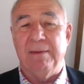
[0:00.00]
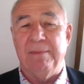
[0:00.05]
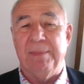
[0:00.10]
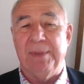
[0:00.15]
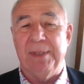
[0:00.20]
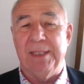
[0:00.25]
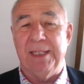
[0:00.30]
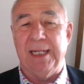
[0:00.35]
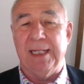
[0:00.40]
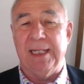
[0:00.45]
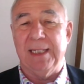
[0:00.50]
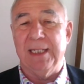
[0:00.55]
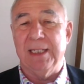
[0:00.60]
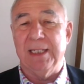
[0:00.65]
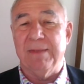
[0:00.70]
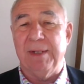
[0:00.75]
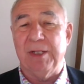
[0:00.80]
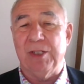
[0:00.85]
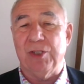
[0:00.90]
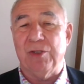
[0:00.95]
protecting
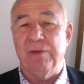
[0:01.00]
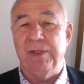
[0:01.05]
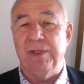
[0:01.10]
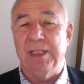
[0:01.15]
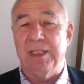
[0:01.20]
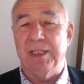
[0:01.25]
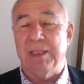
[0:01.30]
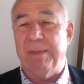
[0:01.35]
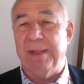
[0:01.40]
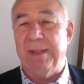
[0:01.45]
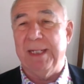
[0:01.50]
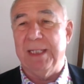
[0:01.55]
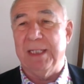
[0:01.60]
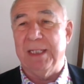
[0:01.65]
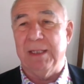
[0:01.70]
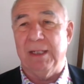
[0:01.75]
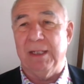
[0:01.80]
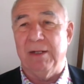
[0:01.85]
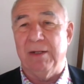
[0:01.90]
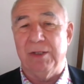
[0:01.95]
as much green
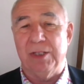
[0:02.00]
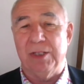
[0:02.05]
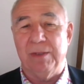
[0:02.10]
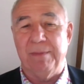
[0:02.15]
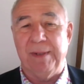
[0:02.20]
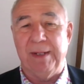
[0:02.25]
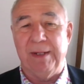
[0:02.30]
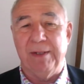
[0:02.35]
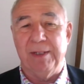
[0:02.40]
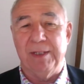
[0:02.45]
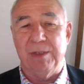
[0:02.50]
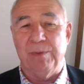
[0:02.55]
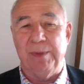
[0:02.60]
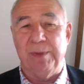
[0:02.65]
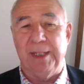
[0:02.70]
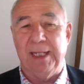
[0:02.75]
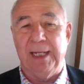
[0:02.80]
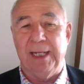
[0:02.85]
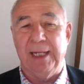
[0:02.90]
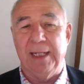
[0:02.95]
spaces across the borough as
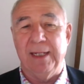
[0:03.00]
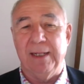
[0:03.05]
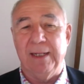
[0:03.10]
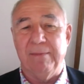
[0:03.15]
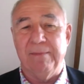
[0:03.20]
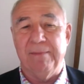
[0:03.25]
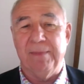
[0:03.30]
we can,